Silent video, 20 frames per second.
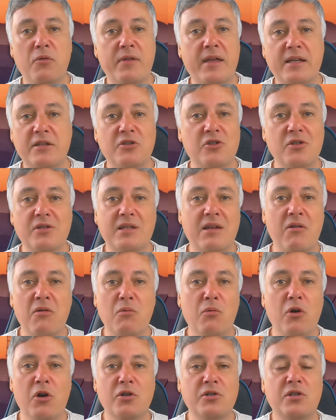That's just how
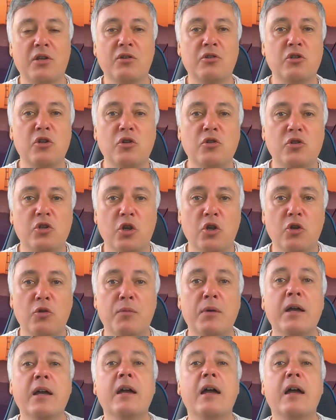it works on YouTube.